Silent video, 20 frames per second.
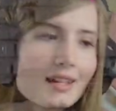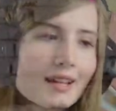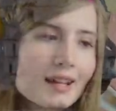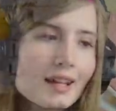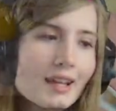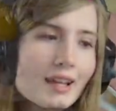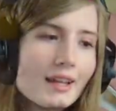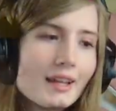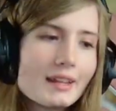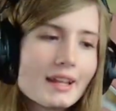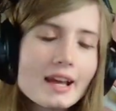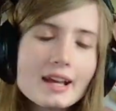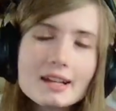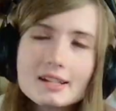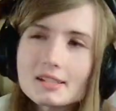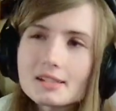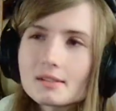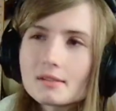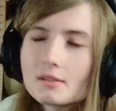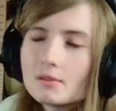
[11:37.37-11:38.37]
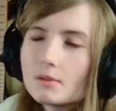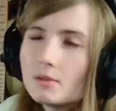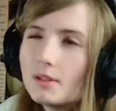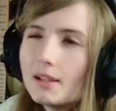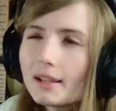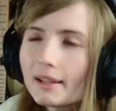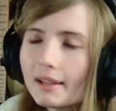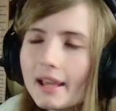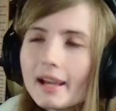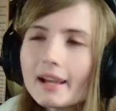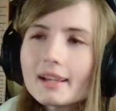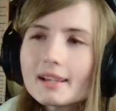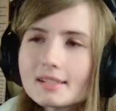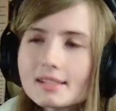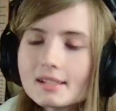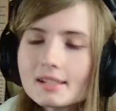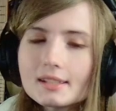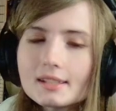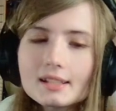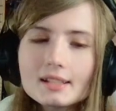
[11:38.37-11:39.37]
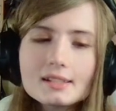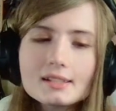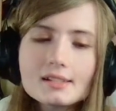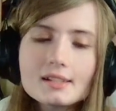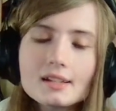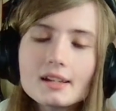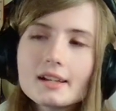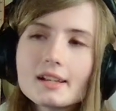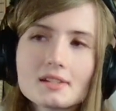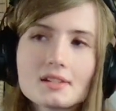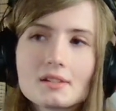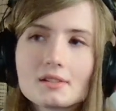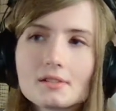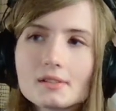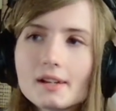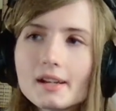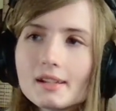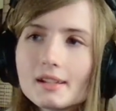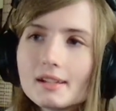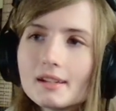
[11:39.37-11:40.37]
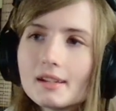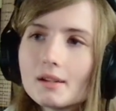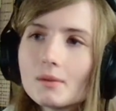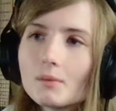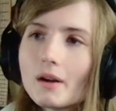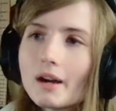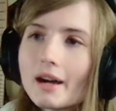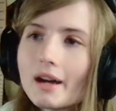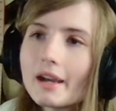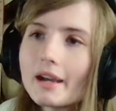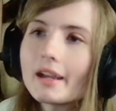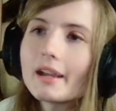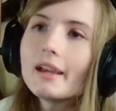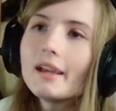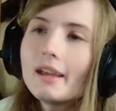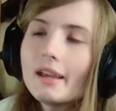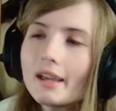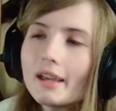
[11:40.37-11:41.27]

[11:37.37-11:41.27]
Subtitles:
And that's the legacy that this gun has created, and why,